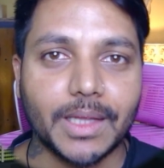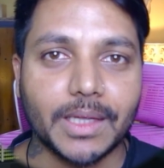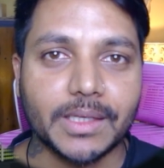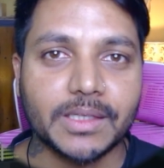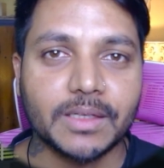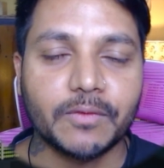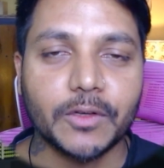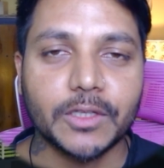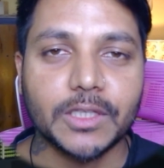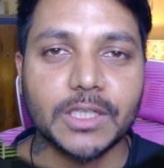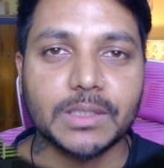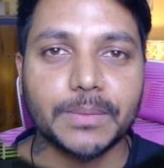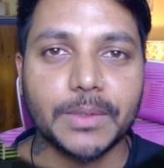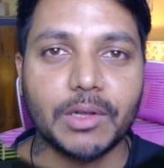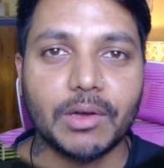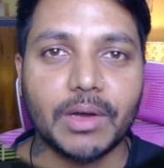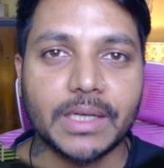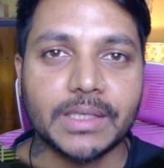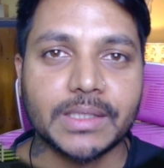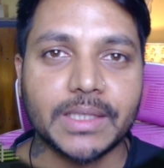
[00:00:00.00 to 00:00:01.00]
That's it for this
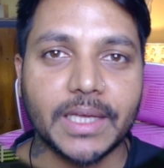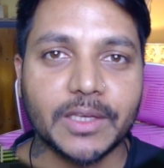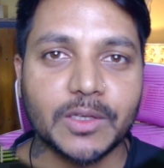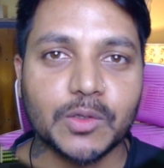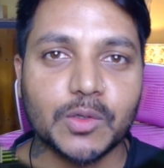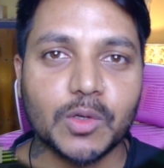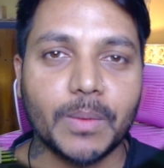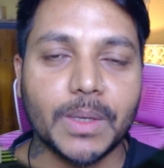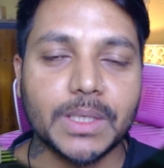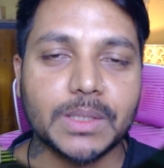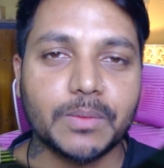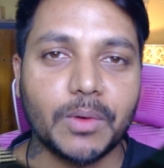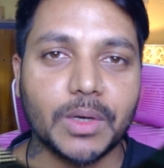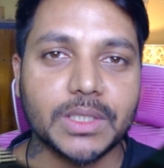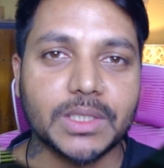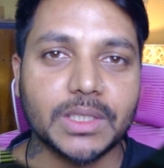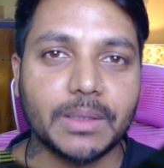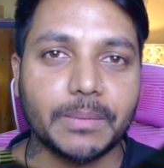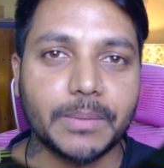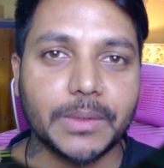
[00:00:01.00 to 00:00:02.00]
video guys. Thank you so much for
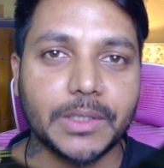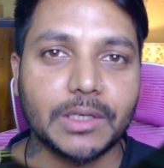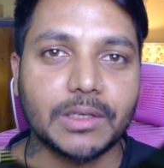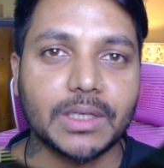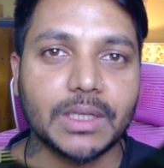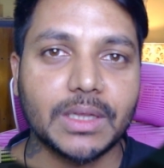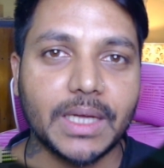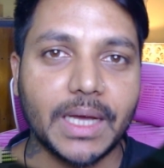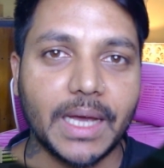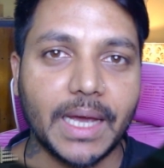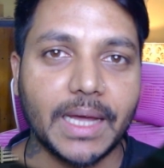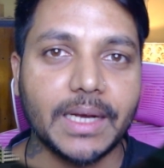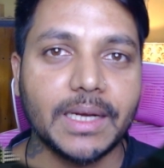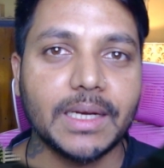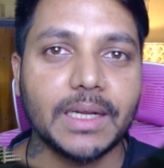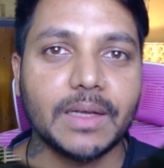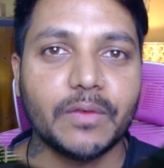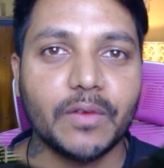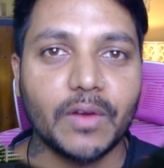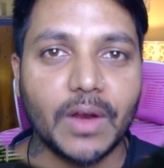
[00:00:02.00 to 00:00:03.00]
watching the video till the end.
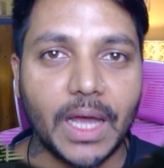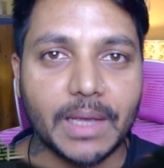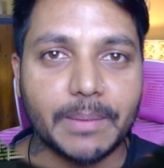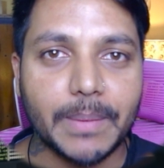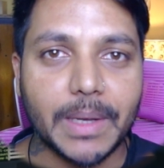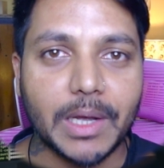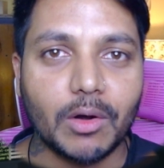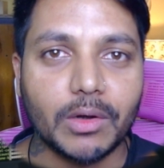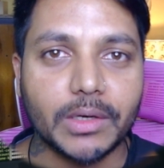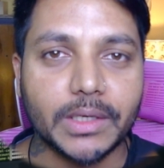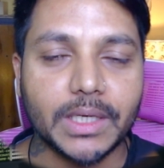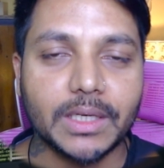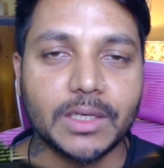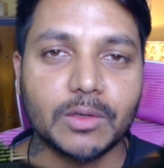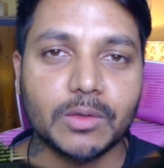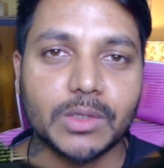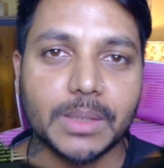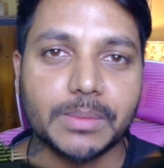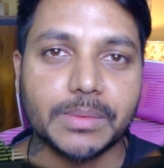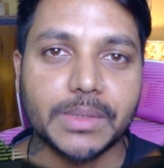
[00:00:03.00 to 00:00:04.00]
If you like my content, do
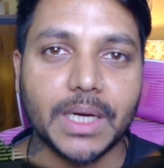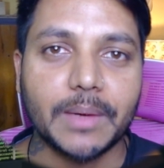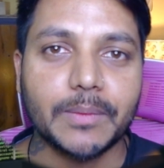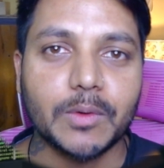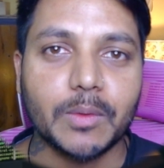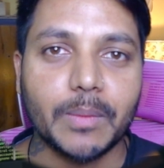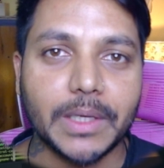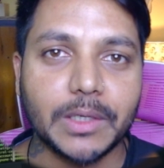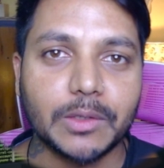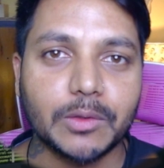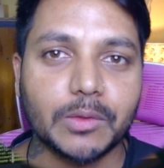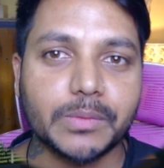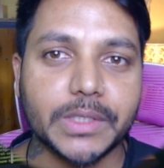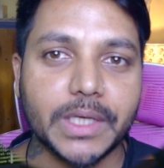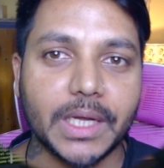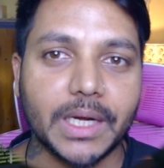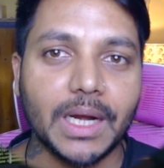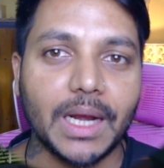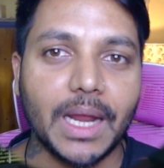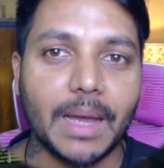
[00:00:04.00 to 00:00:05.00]
subscribe to my YouTube channel.